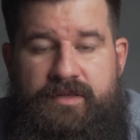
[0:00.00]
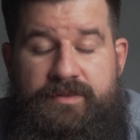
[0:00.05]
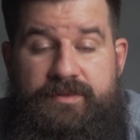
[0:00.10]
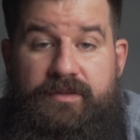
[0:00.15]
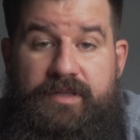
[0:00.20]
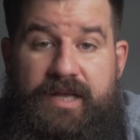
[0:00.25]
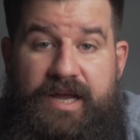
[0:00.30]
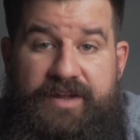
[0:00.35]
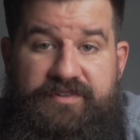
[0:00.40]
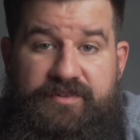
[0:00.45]

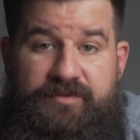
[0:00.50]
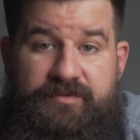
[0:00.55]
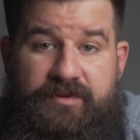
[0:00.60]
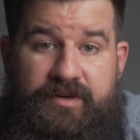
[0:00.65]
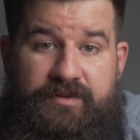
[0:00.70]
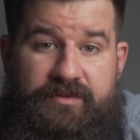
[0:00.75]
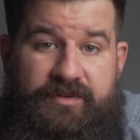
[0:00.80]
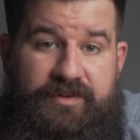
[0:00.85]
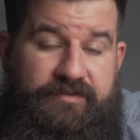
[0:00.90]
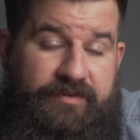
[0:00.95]
The last 2
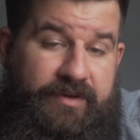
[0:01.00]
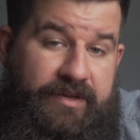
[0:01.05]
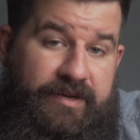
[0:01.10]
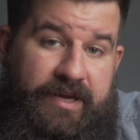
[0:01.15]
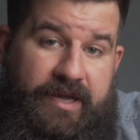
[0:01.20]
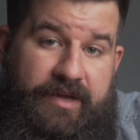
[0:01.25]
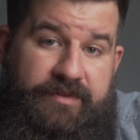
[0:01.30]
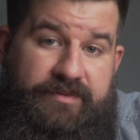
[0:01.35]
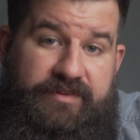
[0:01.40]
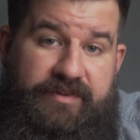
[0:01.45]
on our list
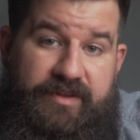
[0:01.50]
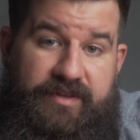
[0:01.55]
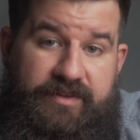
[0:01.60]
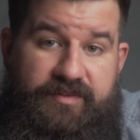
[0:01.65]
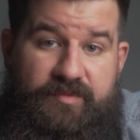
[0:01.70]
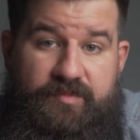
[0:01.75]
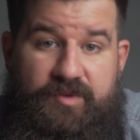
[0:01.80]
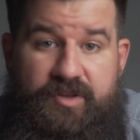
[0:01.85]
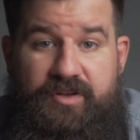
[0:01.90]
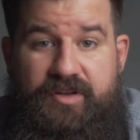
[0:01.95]
rounding out this
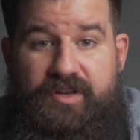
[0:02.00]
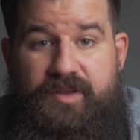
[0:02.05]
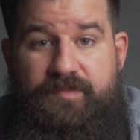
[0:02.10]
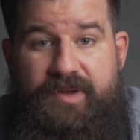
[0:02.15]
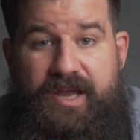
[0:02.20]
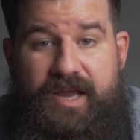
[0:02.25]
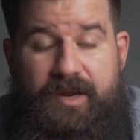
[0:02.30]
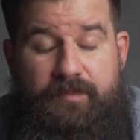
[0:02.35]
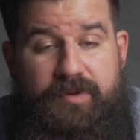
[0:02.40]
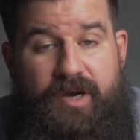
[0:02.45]
kid's immunity
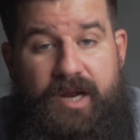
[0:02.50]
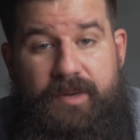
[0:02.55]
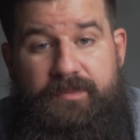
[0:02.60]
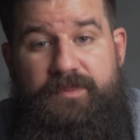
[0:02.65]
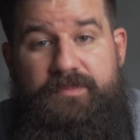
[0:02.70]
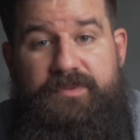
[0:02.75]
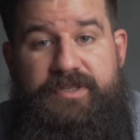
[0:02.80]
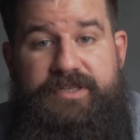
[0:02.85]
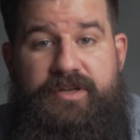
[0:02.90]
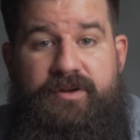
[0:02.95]
pack
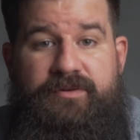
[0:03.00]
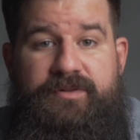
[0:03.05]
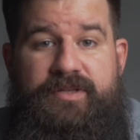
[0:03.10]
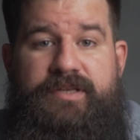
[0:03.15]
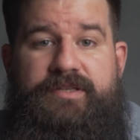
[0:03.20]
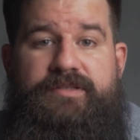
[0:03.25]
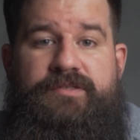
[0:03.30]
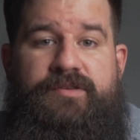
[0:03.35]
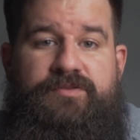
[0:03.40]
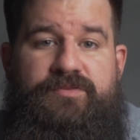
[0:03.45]
probably don't
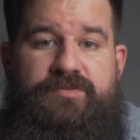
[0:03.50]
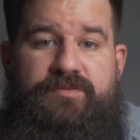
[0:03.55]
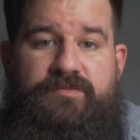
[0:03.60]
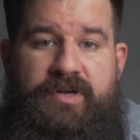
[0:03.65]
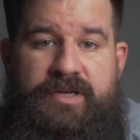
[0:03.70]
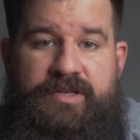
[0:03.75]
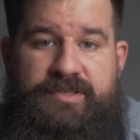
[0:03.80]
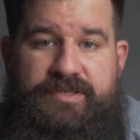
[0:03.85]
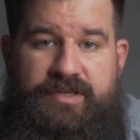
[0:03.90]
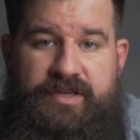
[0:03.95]
need too
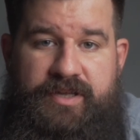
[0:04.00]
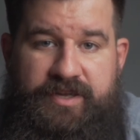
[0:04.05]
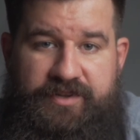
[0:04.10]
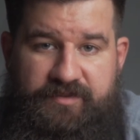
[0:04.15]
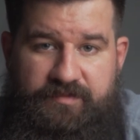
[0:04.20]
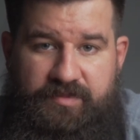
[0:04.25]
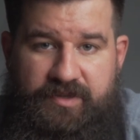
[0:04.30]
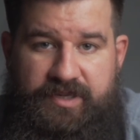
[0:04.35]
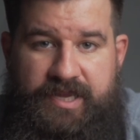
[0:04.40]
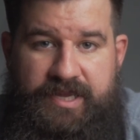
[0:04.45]
much
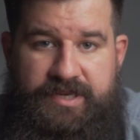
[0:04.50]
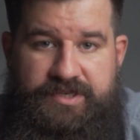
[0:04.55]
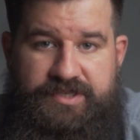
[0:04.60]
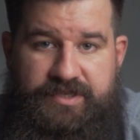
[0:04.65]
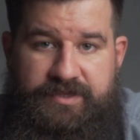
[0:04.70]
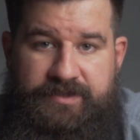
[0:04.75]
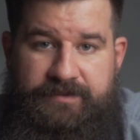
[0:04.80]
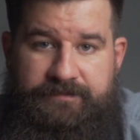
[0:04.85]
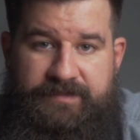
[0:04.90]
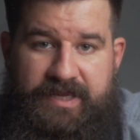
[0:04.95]

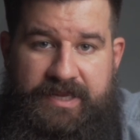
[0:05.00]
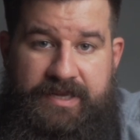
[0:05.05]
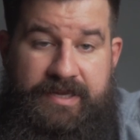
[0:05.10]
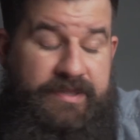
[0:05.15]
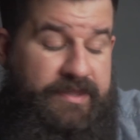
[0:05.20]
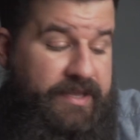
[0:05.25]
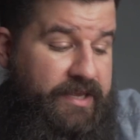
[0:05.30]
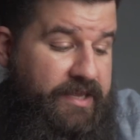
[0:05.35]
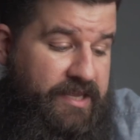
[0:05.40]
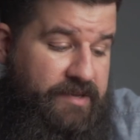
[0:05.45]
explanation,
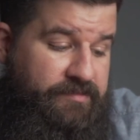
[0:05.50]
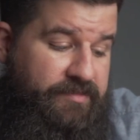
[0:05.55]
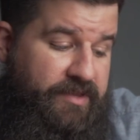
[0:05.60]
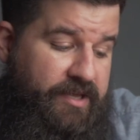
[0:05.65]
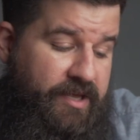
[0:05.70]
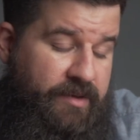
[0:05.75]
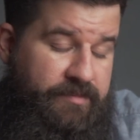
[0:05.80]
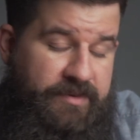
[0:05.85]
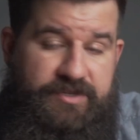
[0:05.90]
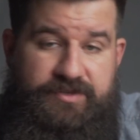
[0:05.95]
and they keep the
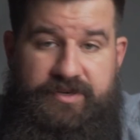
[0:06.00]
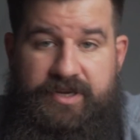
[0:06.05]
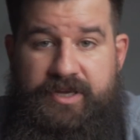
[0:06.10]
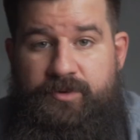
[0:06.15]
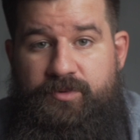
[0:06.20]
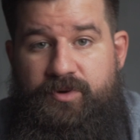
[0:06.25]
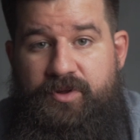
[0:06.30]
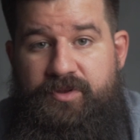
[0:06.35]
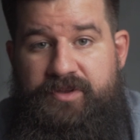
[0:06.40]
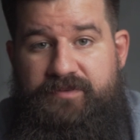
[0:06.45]
gummy
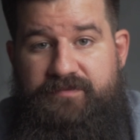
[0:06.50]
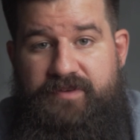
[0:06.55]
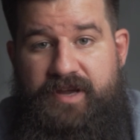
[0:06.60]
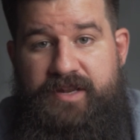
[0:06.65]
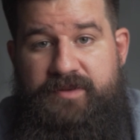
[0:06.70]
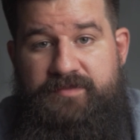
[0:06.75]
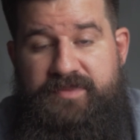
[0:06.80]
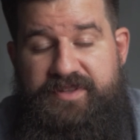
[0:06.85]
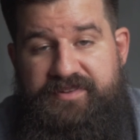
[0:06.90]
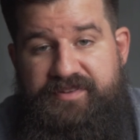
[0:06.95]
train rolling:
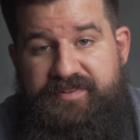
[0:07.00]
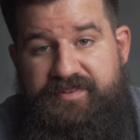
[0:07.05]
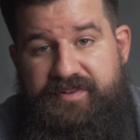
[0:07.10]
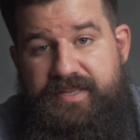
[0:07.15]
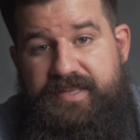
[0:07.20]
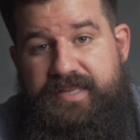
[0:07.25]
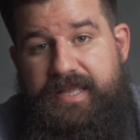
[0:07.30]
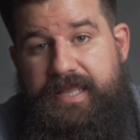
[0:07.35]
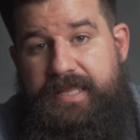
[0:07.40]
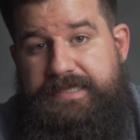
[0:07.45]
vitamin
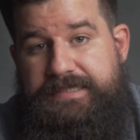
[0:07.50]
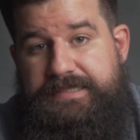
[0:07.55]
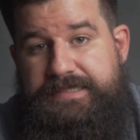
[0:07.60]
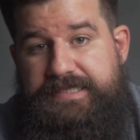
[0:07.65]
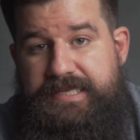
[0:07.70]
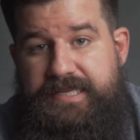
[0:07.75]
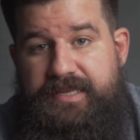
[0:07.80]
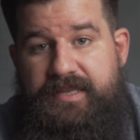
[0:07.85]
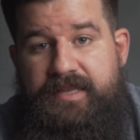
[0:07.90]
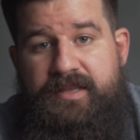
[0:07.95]
C and
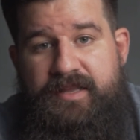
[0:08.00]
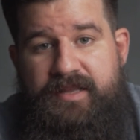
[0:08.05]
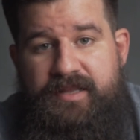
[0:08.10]
D.